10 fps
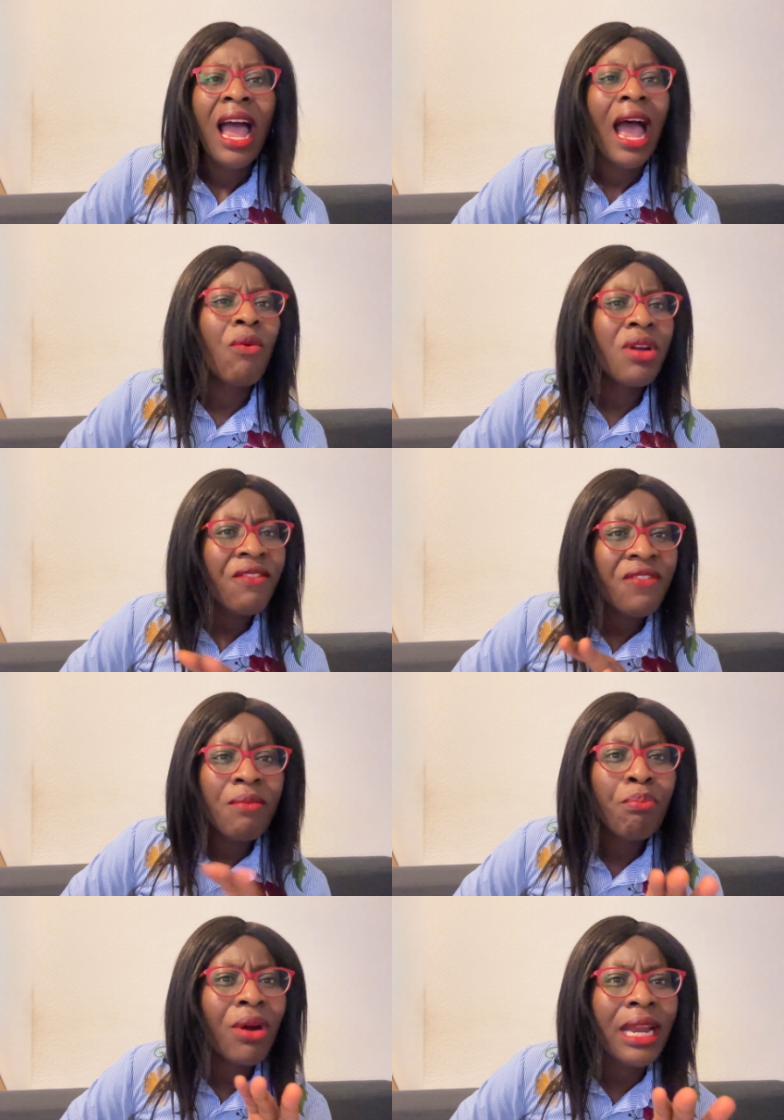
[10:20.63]
I won't
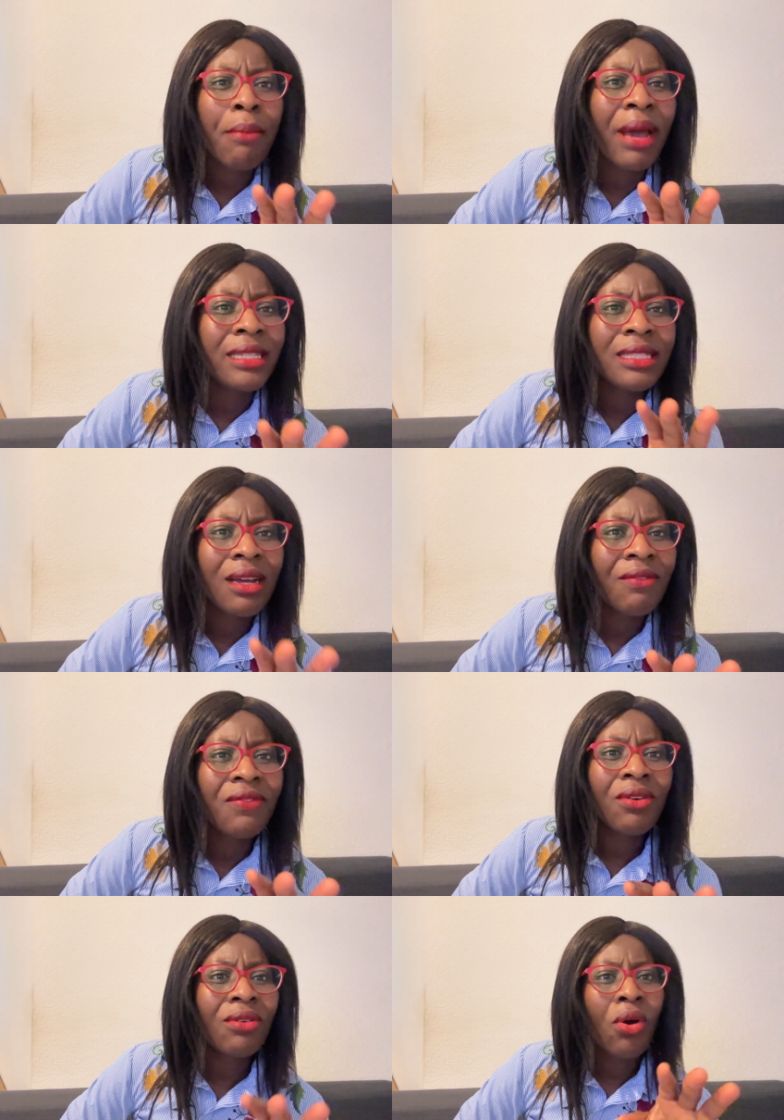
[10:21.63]
even bother
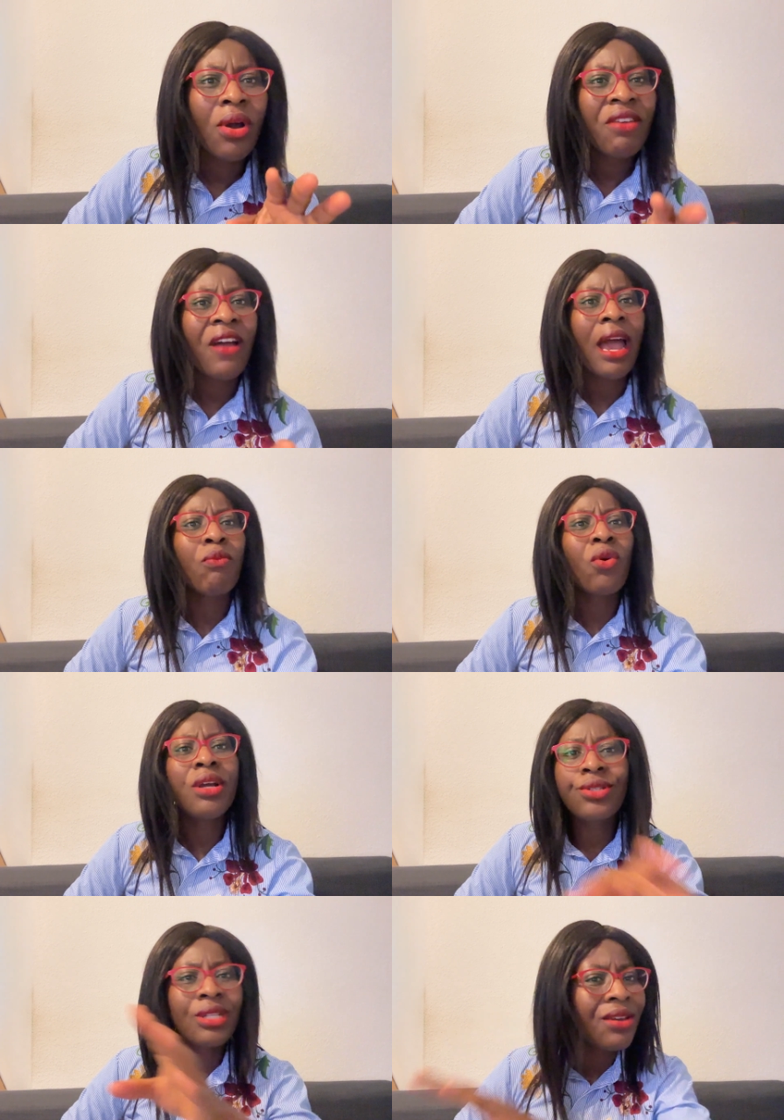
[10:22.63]
myself, or if I am
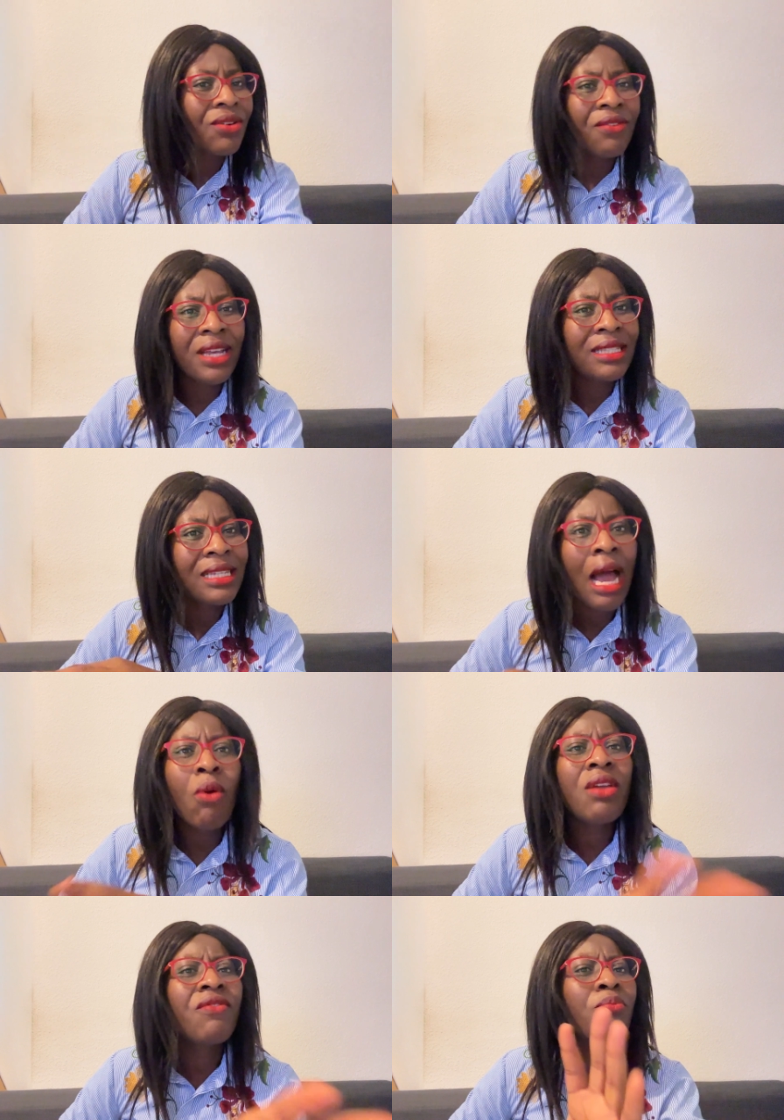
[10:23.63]
going to the university, I
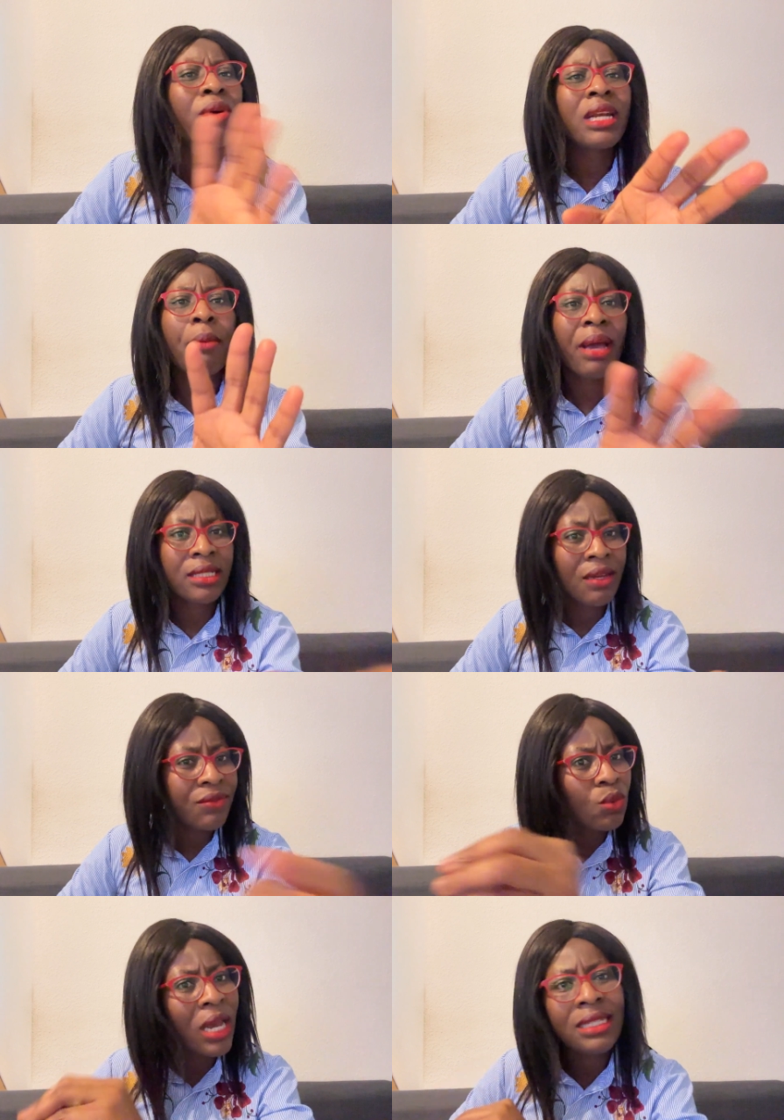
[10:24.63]
won't even bother
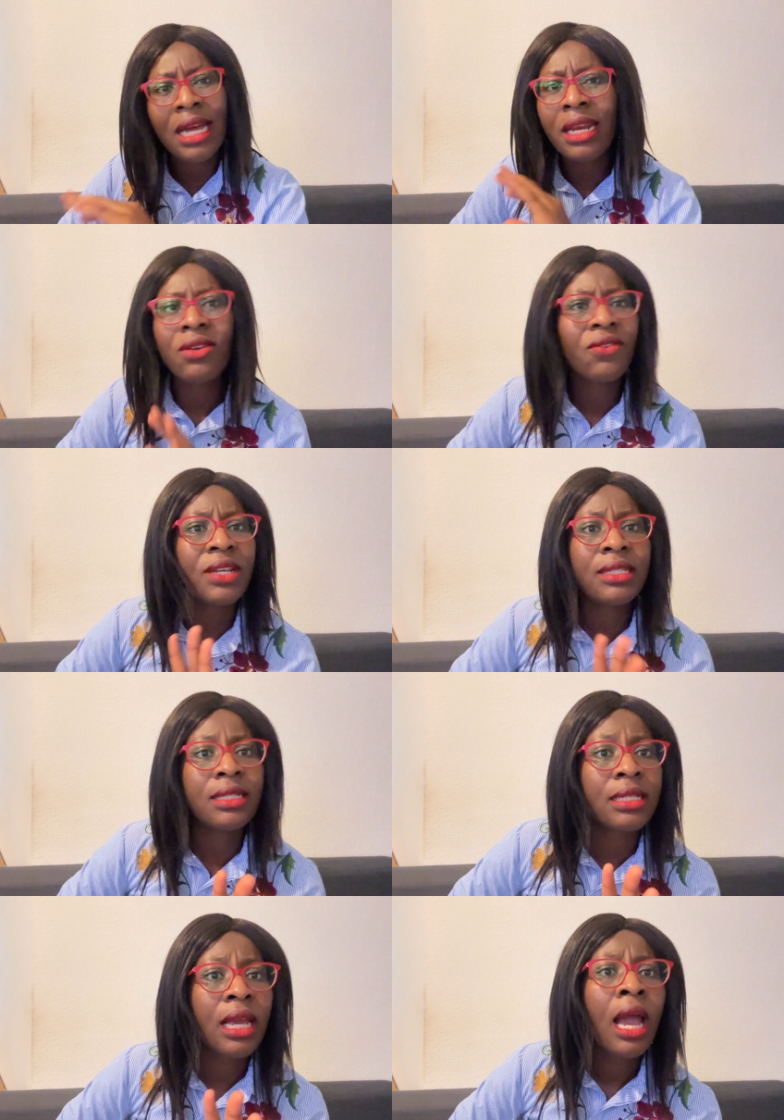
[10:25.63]
myself to enter the
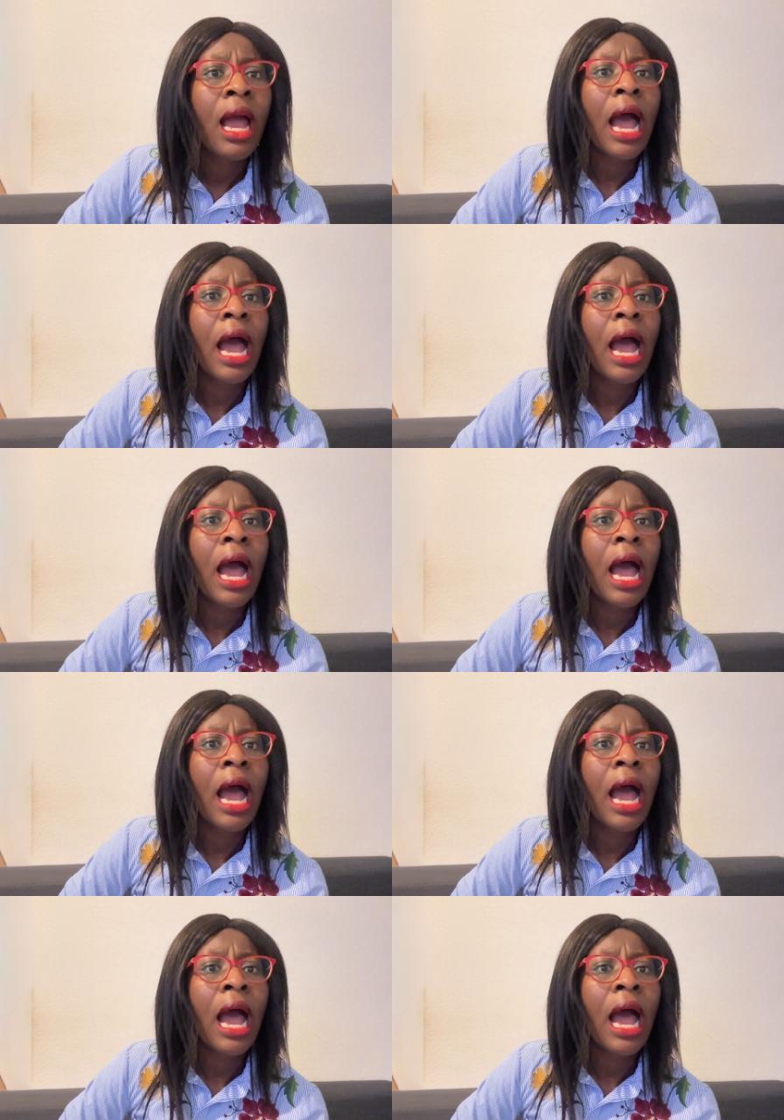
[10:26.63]
university.